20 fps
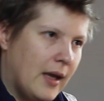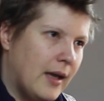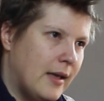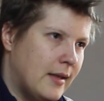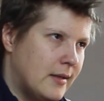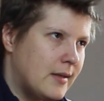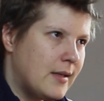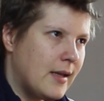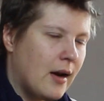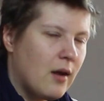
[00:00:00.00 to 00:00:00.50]

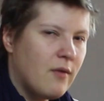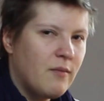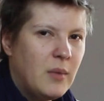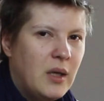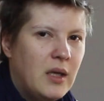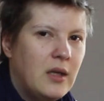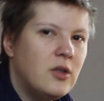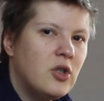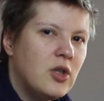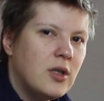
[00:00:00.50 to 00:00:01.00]
instead of
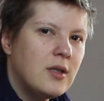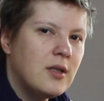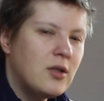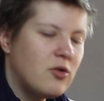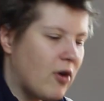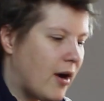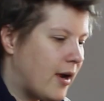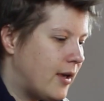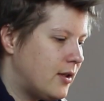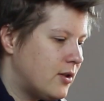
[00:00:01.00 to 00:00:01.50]
me just
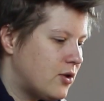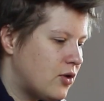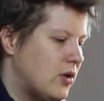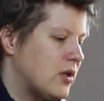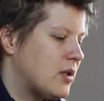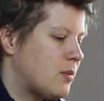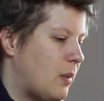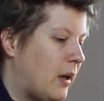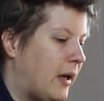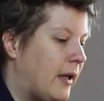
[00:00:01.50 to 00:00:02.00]
trying to
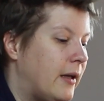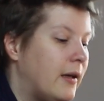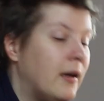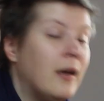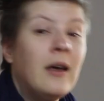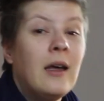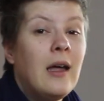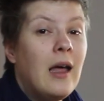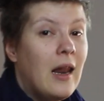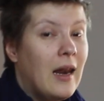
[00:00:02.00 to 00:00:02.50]
explain,
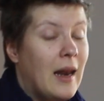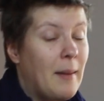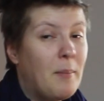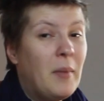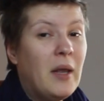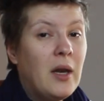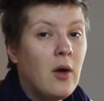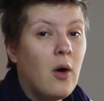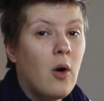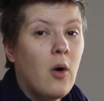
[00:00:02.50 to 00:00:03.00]
let
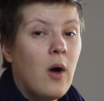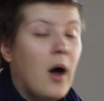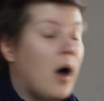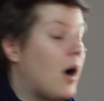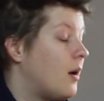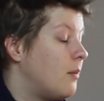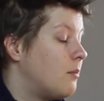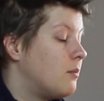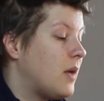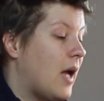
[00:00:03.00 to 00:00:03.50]
me know.
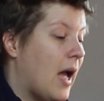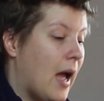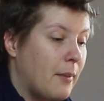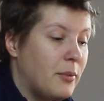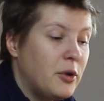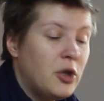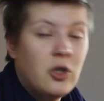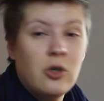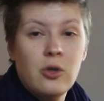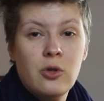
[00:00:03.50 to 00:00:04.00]
I'm
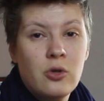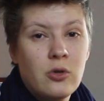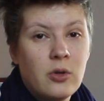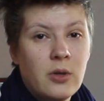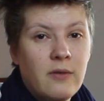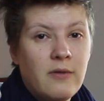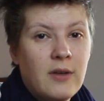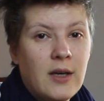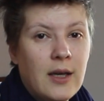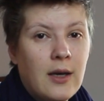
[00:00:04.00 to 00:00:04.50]
happy to
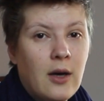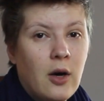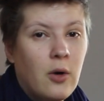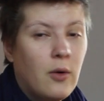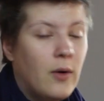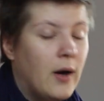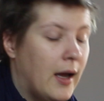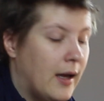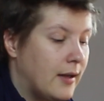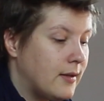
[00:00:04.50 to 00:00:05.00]
shoot a
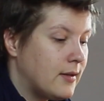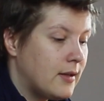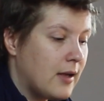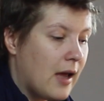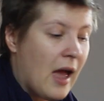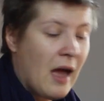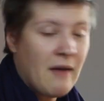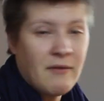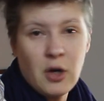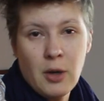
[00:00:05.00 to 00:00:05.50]
video and
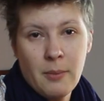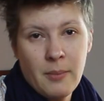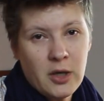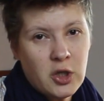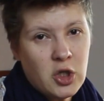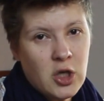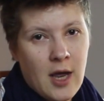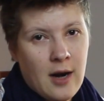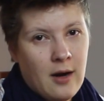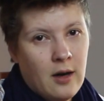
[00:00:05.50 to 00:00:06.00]
have it on my
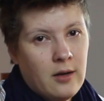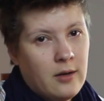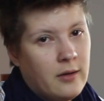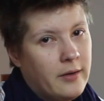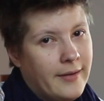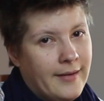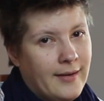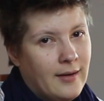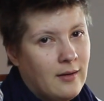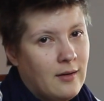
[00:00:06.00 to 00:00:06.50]
channel
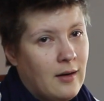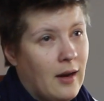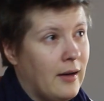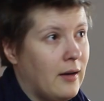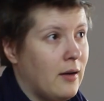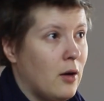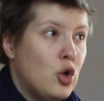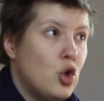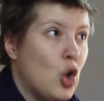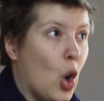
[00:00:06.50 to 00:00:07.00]
in
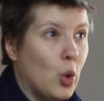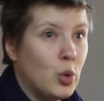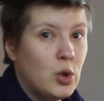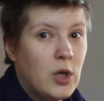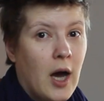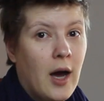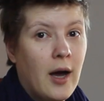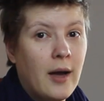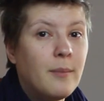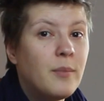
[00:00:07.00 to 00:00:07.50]
like no
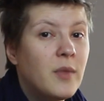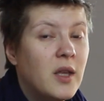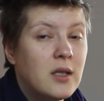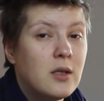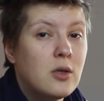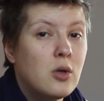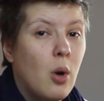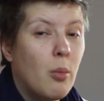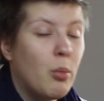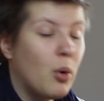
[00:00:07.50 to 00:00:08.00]
time.
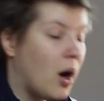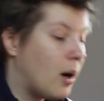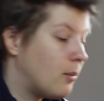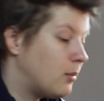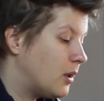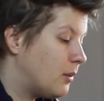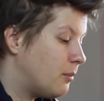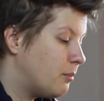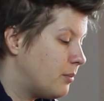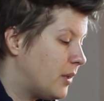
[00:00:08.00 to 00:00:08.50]
That's no
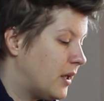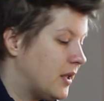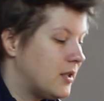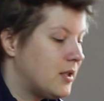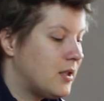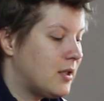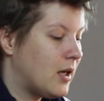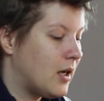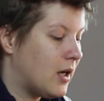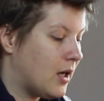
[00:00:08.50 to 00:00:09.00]
problem.
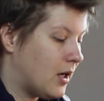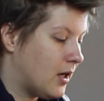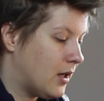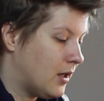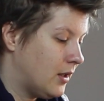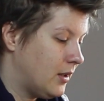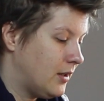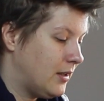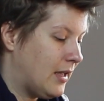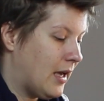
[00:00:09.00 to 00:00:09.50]
But
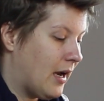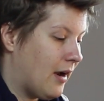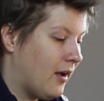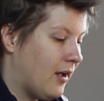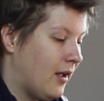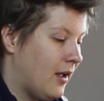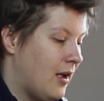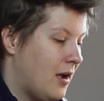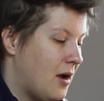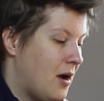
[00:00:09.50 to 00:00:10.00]
yeah,
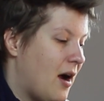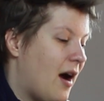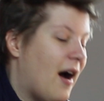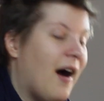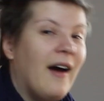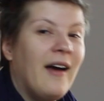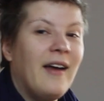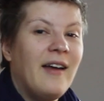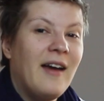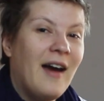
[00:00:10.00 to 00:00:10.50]

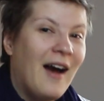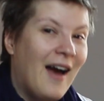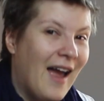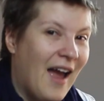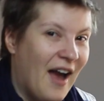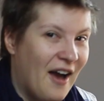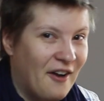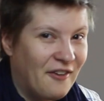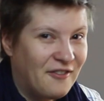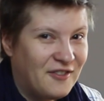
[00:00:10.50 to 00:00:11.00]
I
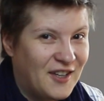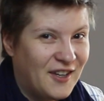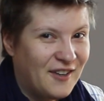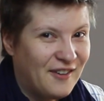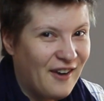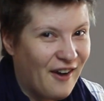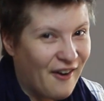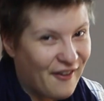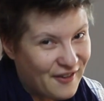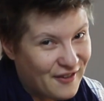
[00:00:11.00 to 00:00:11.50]
have to
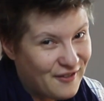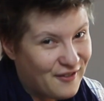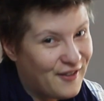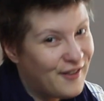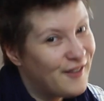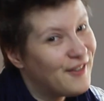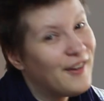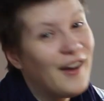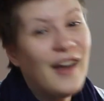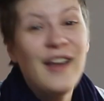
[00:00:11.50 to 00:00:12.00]
know if
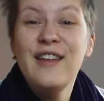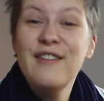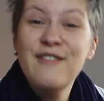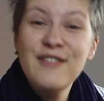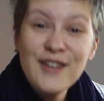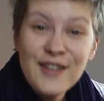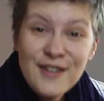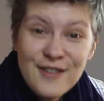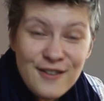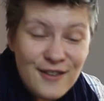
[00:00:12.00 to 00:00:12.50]
you're
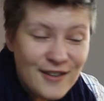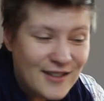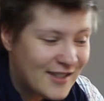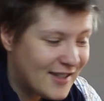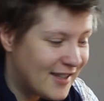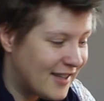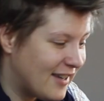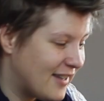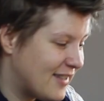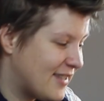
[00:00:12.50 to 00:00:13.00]
even
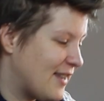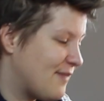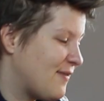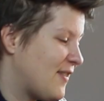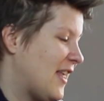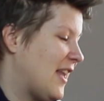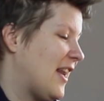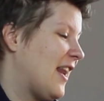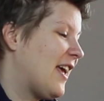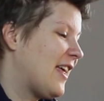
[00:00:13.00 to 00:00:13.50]
interested in
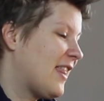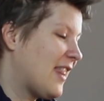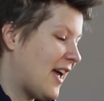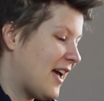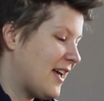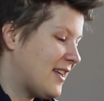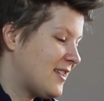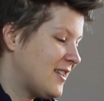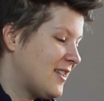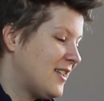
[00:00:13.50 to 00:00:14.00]
something like
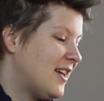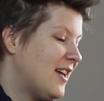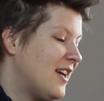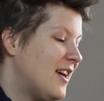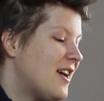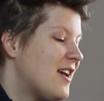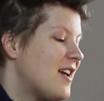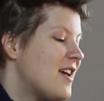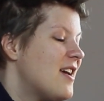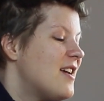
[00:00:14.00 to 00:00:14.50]
that.
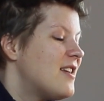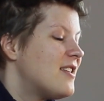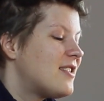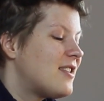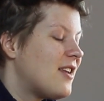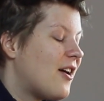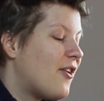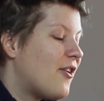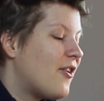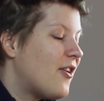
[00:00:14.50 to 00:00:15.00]

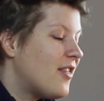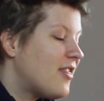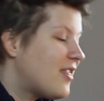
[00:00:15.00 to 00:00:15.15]
So